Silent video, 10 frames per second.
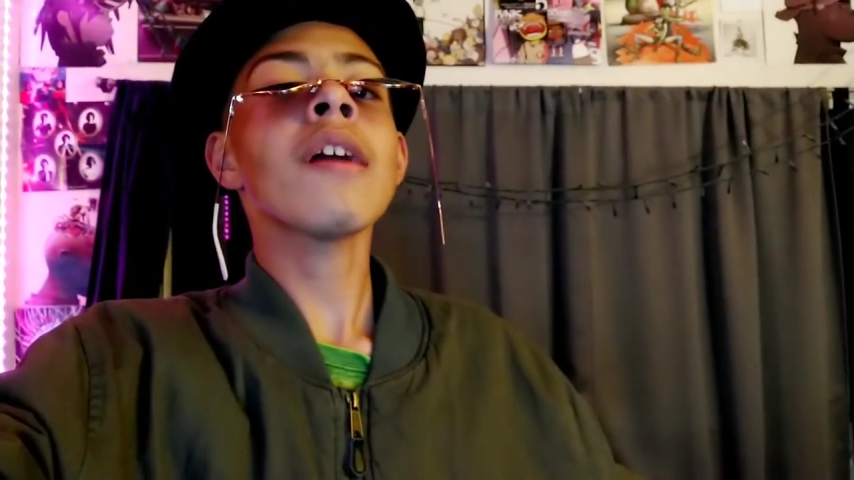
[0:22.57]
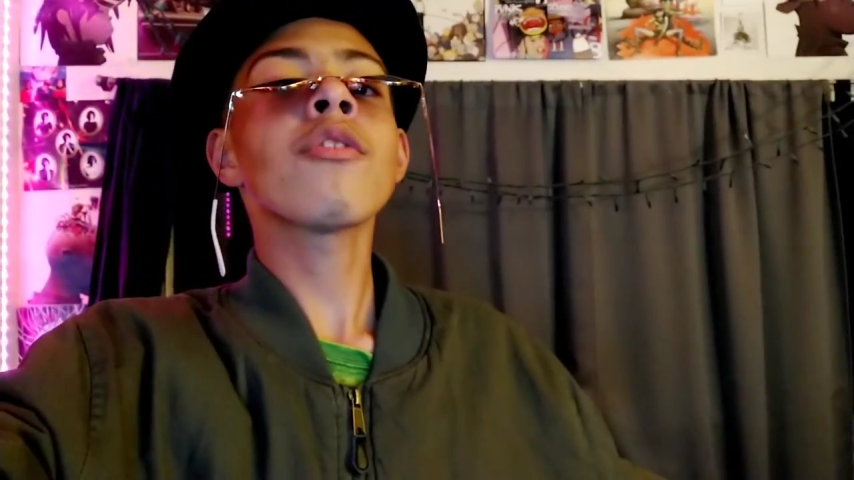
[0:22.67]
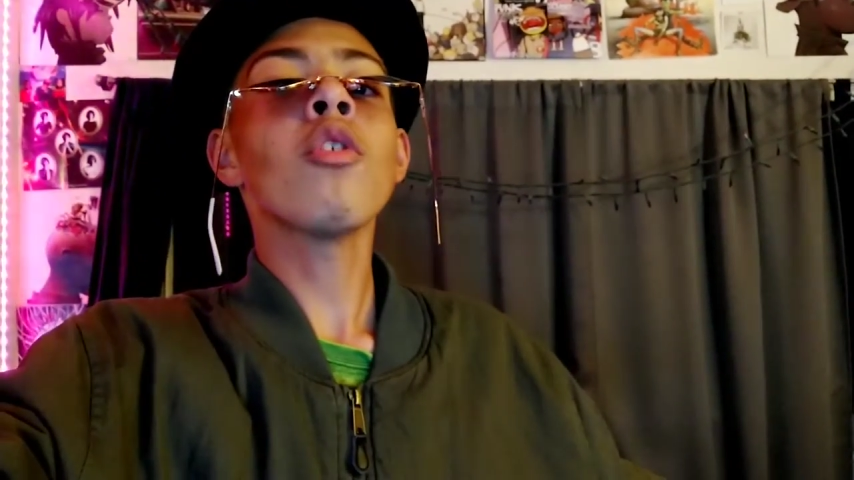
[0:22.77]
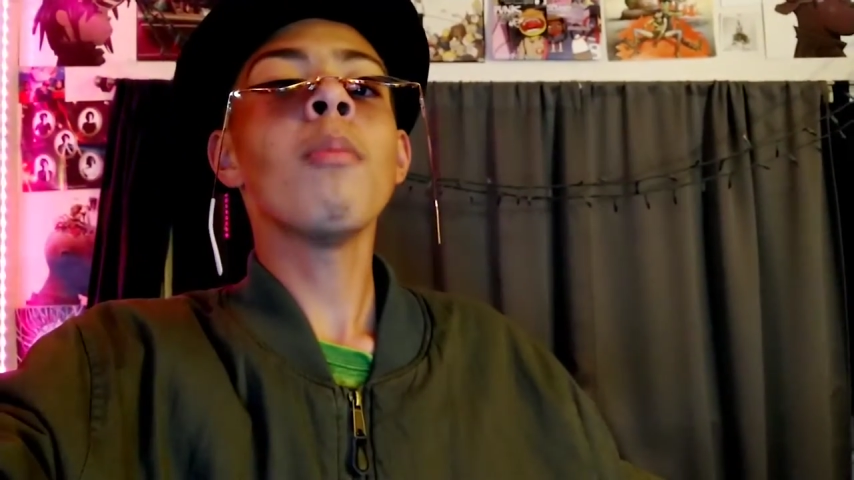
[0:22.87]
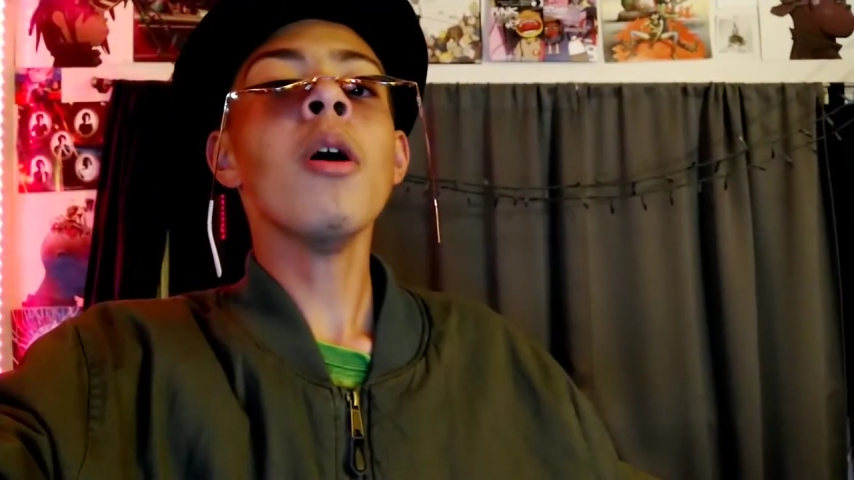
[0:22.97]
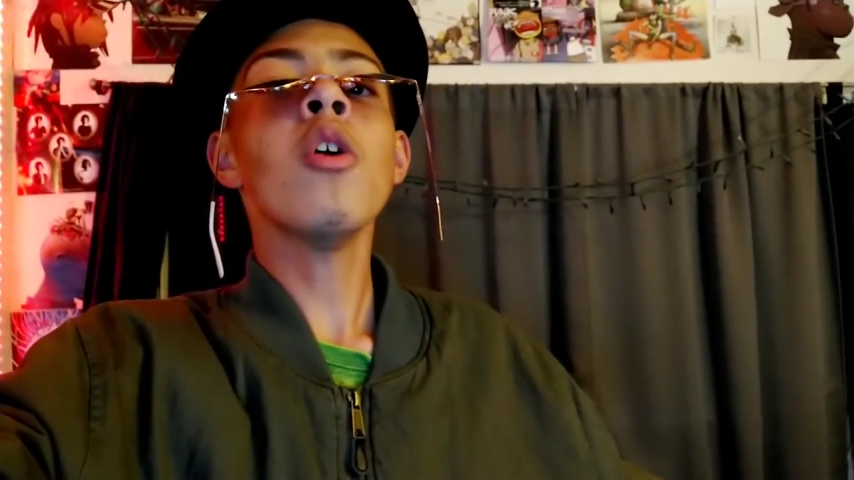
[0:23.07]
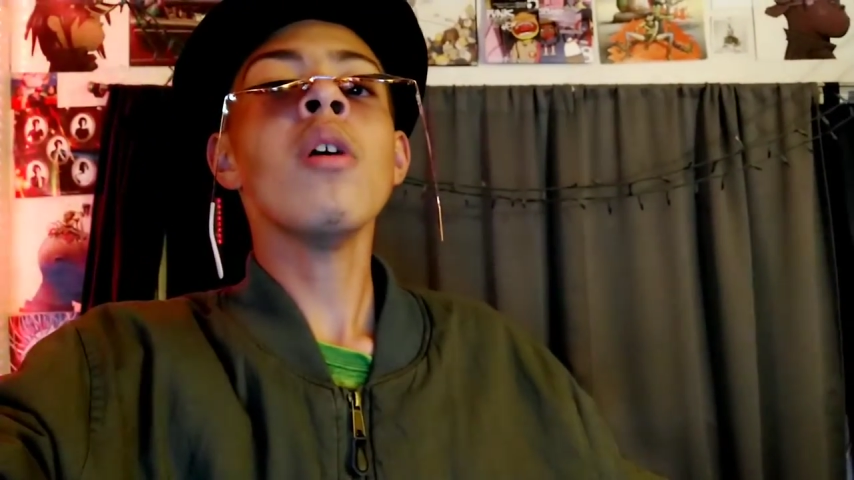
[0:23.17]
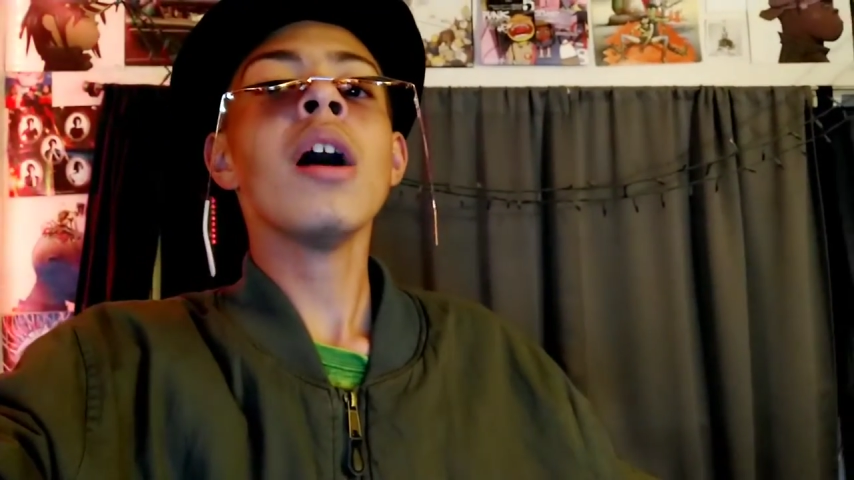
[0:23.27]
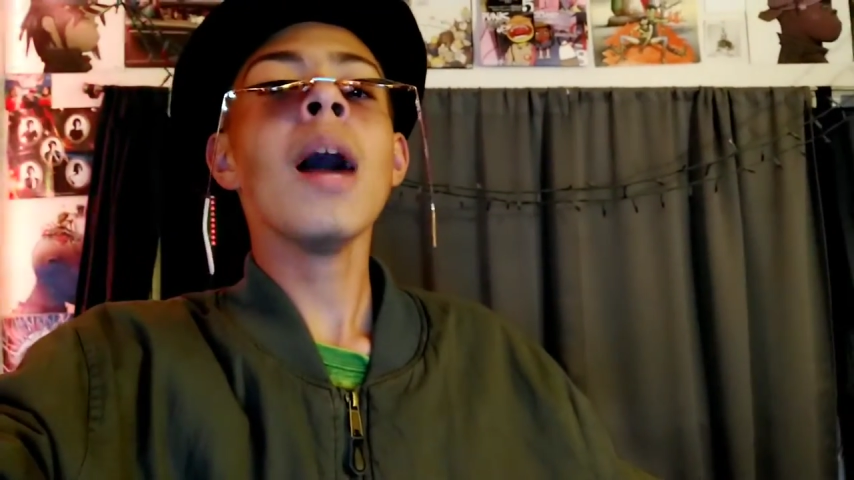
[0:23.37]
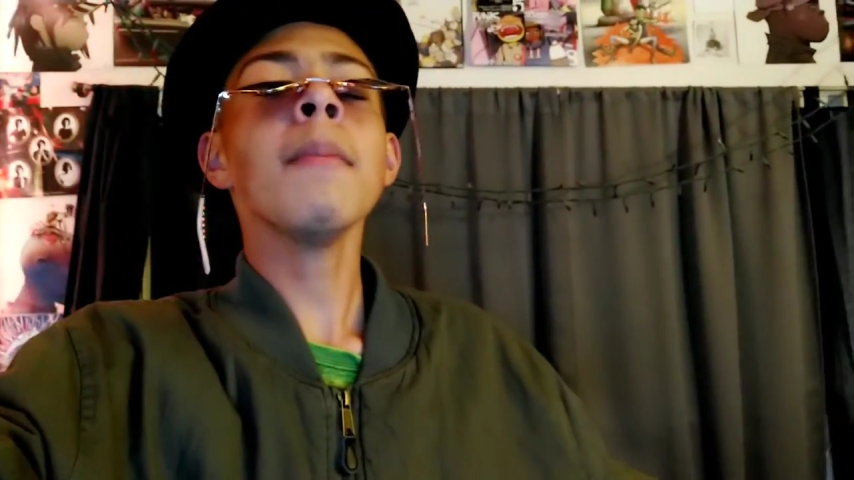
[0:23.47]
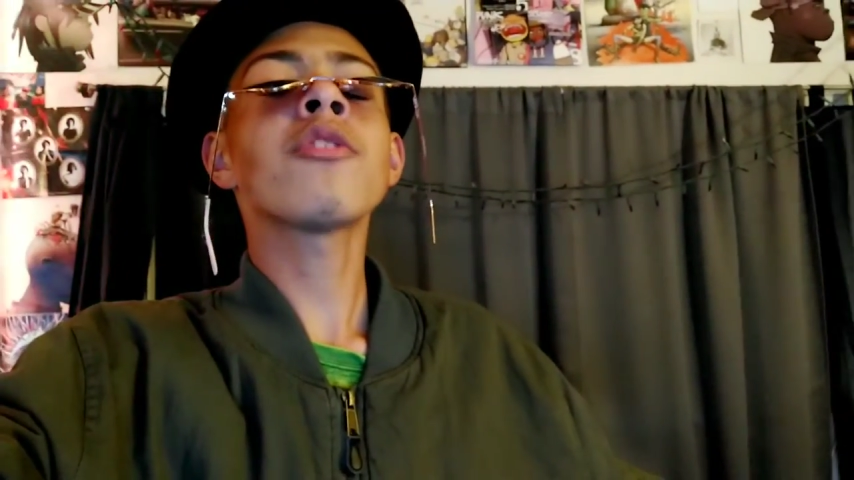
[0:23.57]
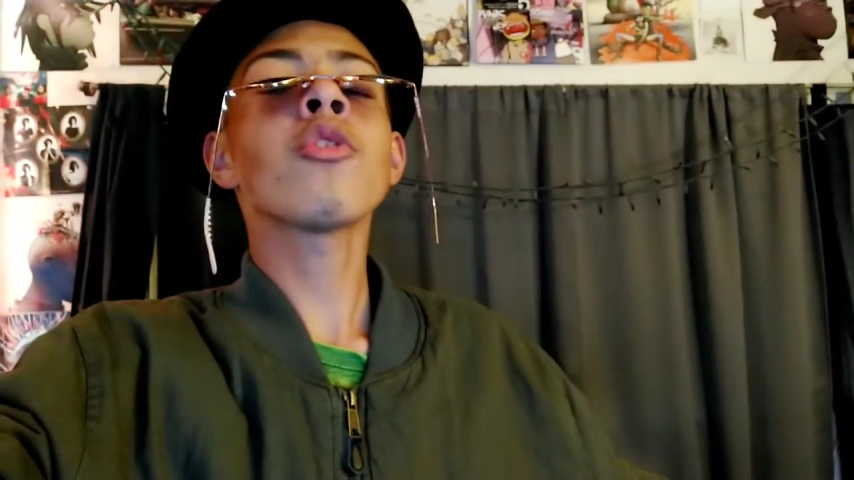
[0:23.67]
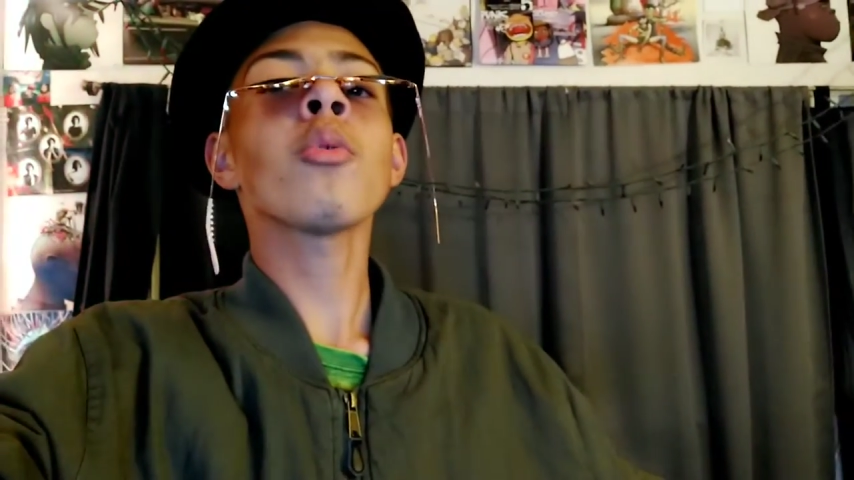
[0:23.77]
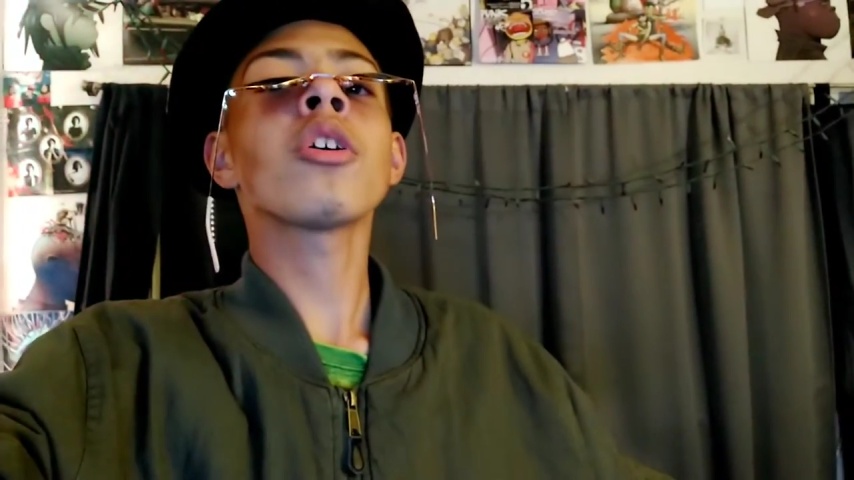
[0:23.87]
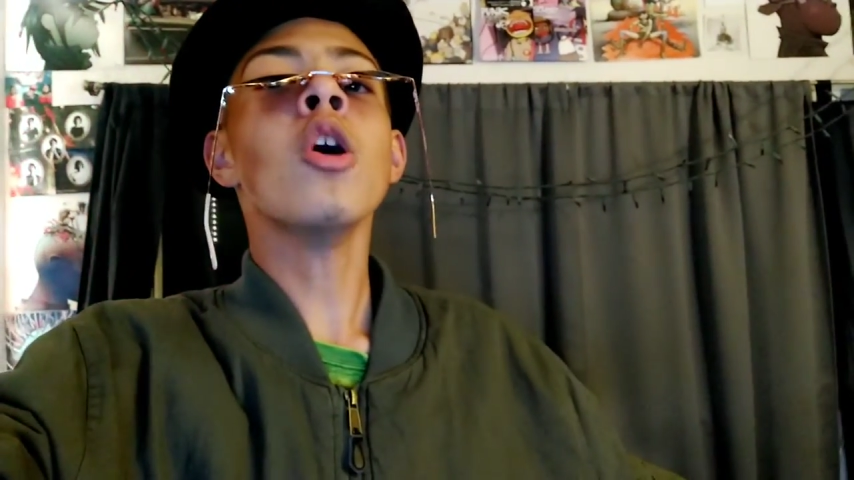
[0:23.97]
nice little bow. I'm not
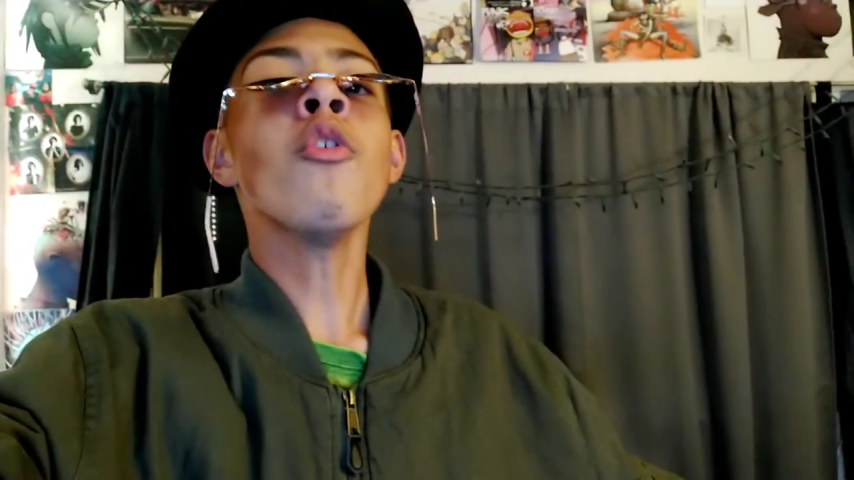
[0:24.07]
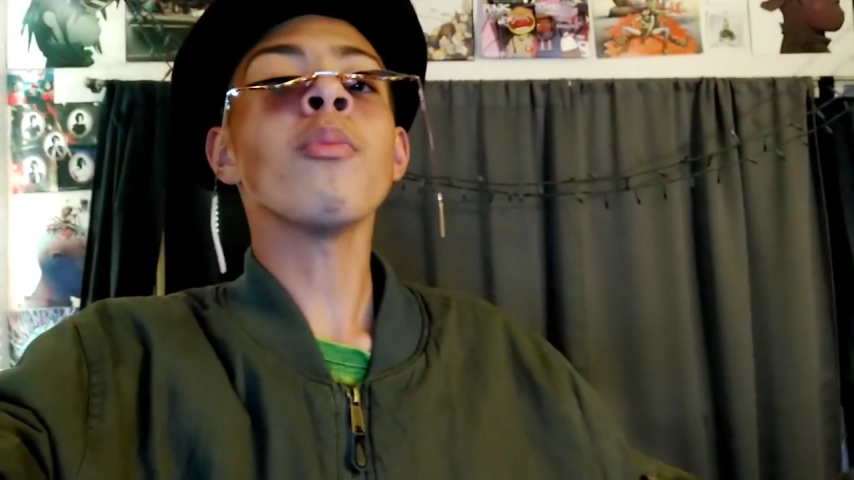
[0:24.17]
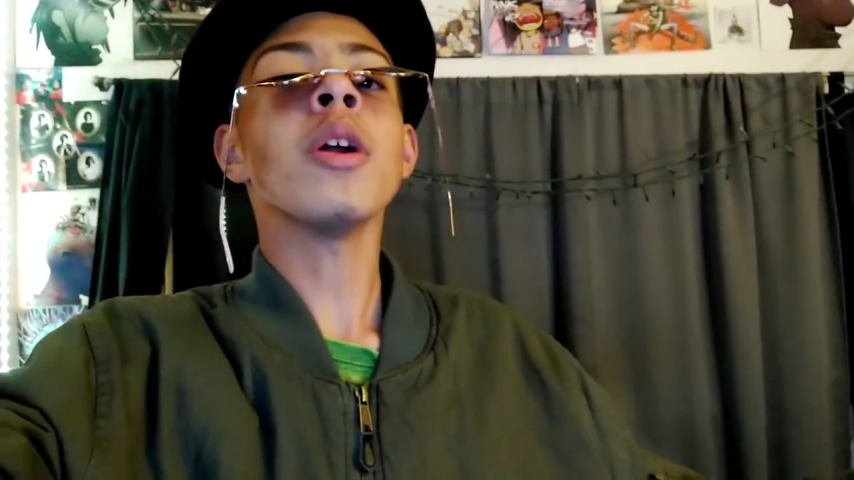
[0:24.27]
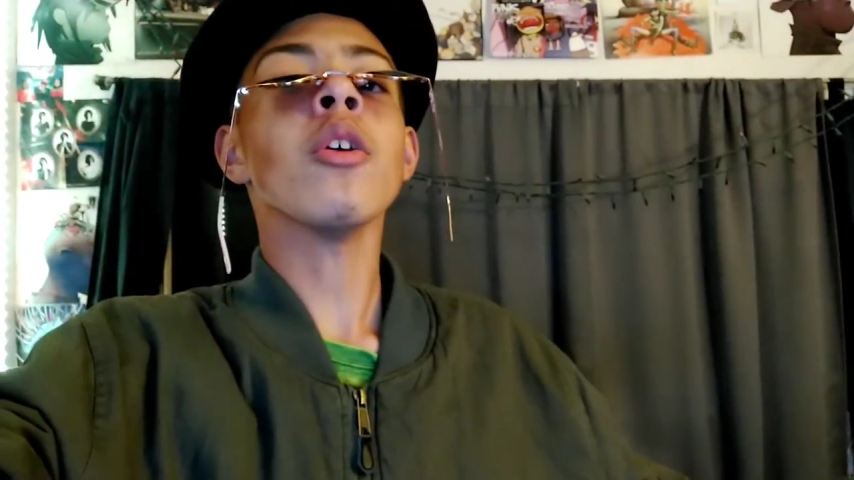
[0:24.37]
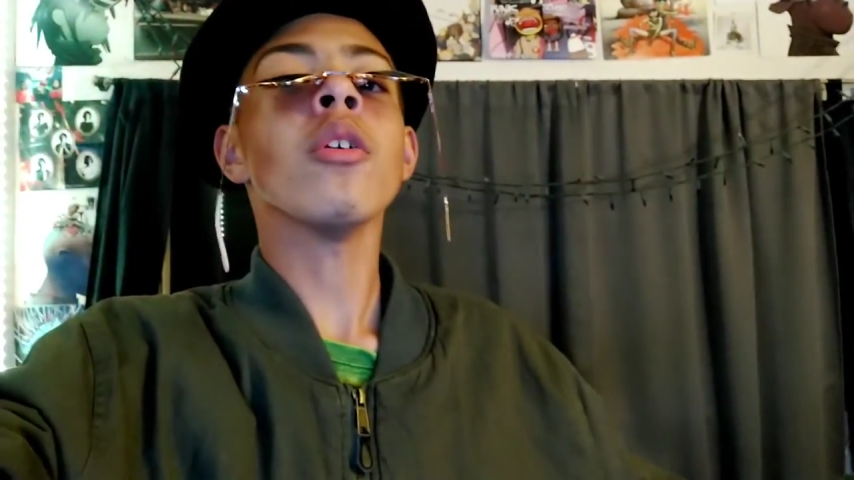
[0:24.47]
sure where to go from